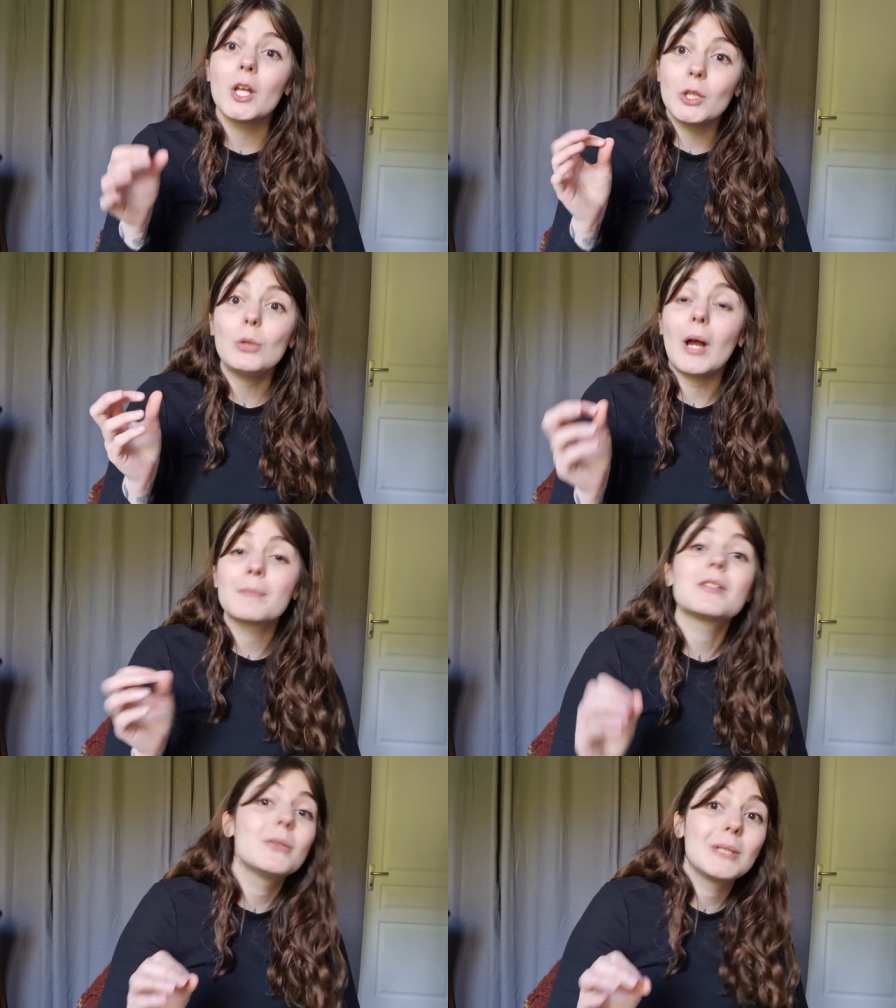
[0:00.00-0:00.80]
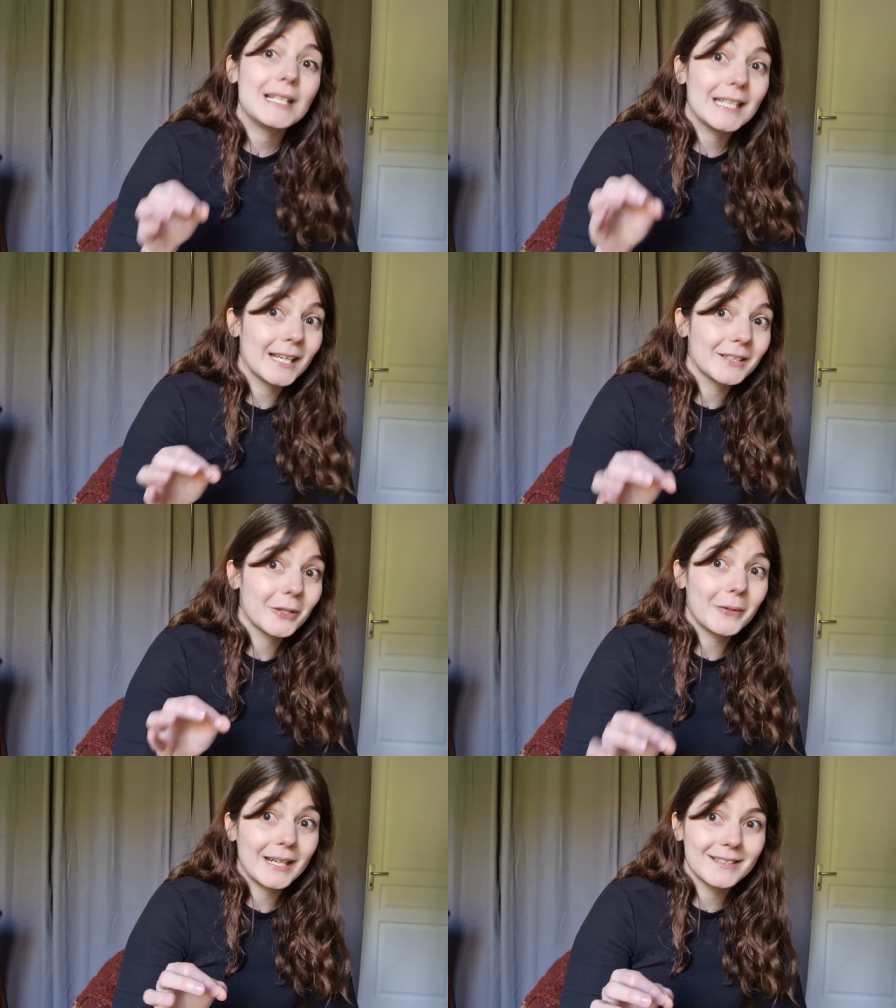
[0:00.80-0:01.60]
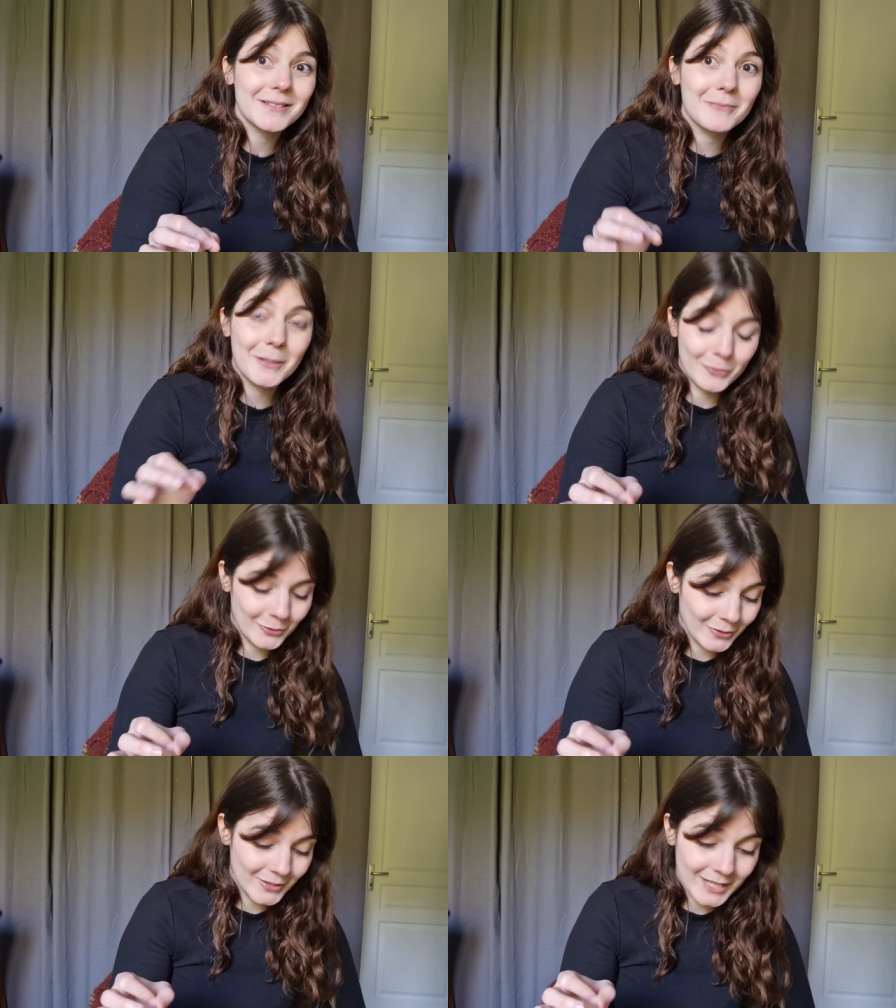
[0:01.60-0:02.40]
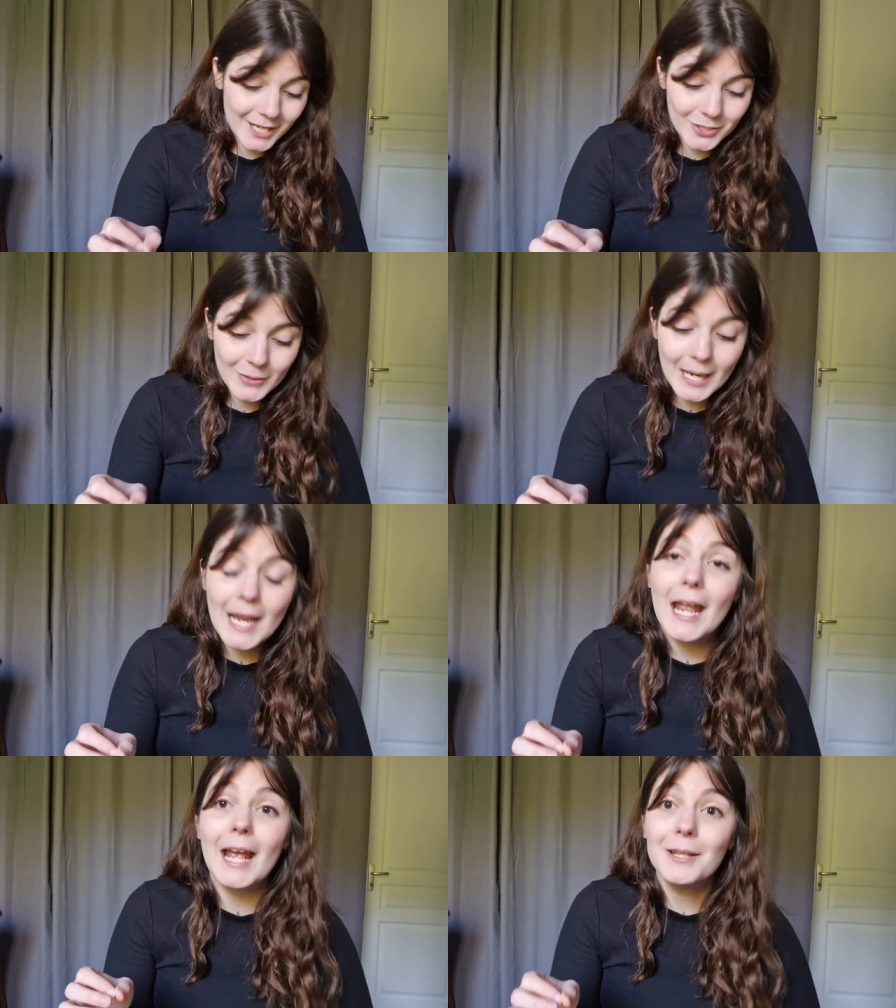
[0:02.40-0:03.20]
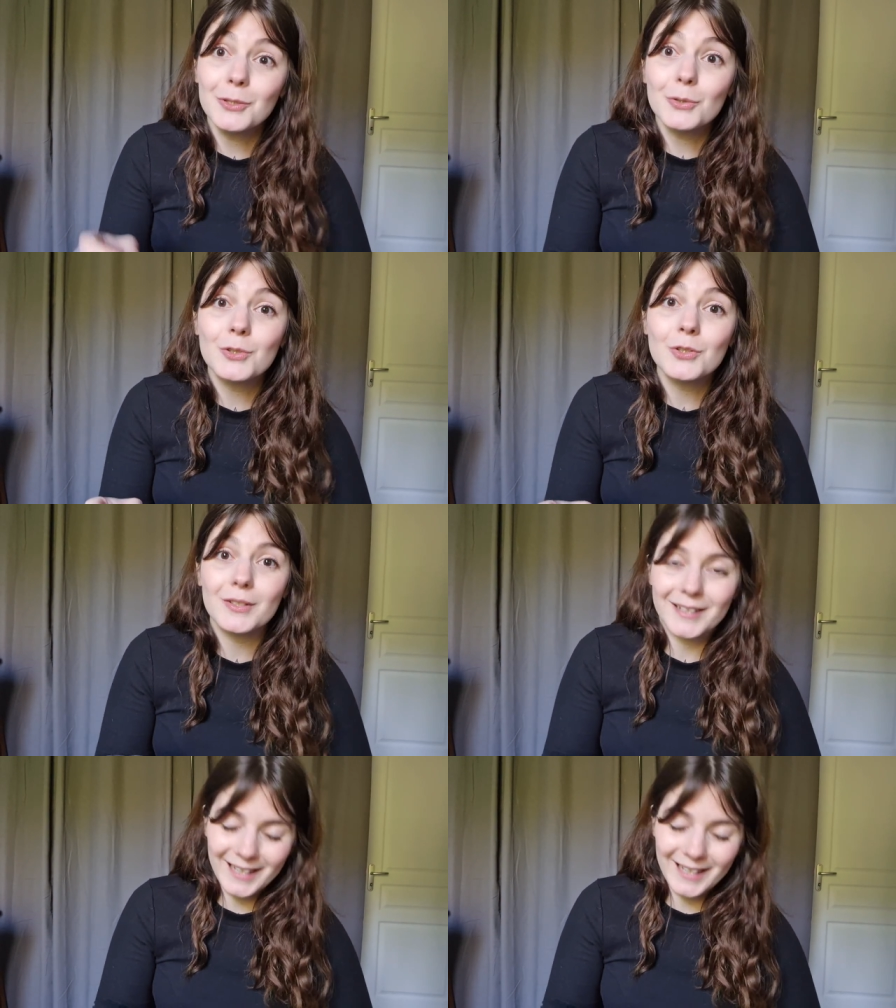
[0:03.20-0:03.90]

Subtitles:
You absolutely can correct my pronunciation, and you should.